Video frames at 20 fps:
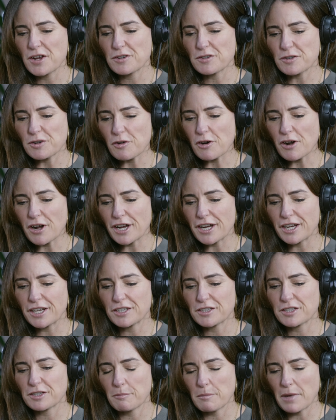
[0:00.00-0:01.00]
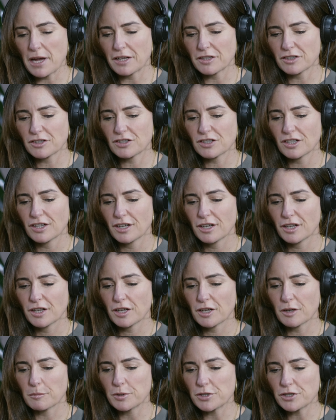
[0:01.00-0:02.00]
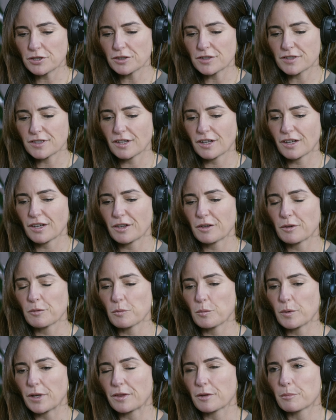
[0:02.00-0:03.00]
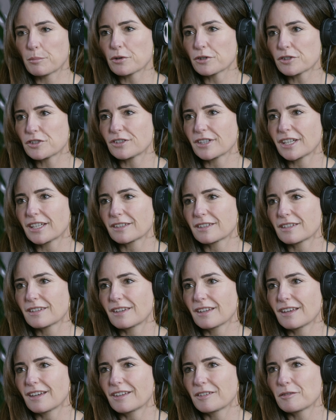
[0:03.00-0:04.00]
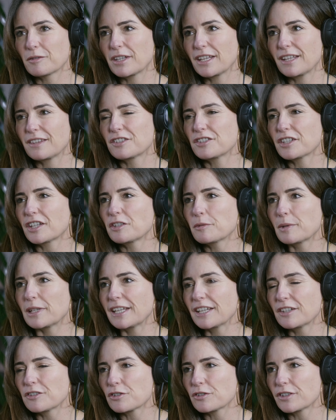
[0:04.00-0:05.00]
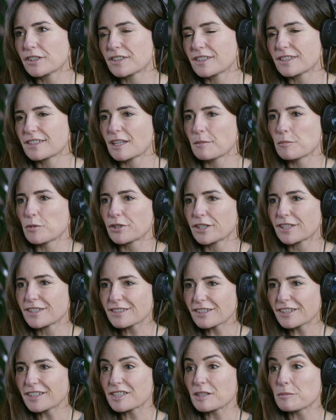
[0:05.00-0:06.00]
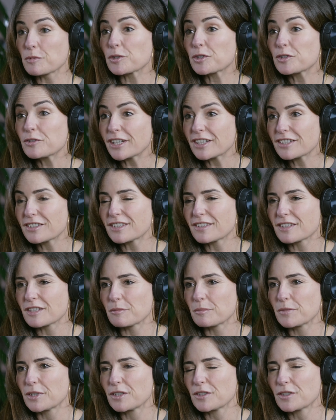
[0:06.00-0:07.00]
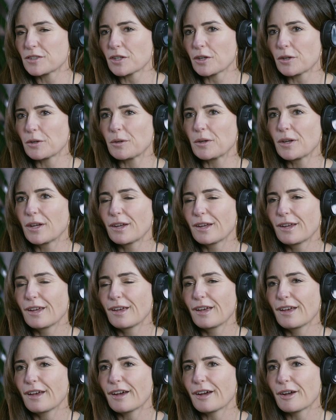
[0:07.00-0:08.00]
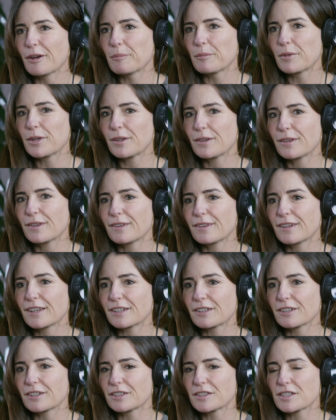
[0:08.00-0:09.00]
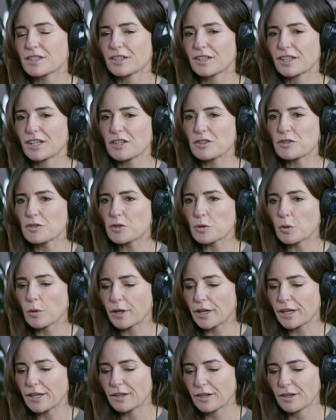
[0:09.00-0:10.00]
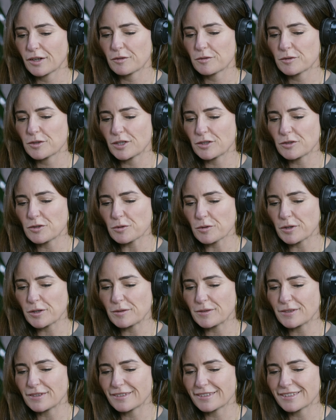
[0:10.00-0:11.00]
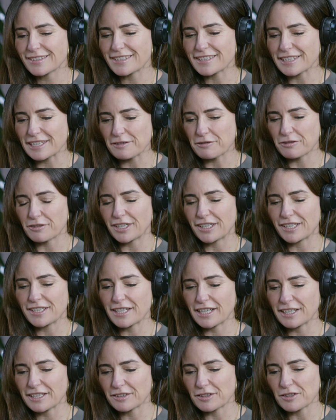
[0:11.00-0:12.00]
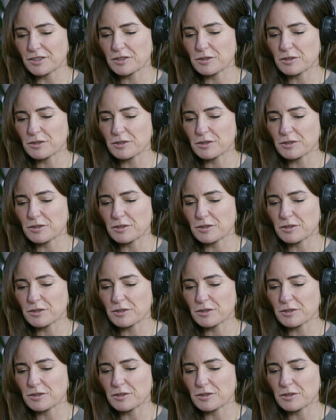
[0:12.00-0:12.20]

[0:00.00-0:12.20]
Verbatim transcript: try to match a producer with a project that either genuinely interests them or excites them or stretches them, and so um, they're going to enjoy enjoy delivering and telling those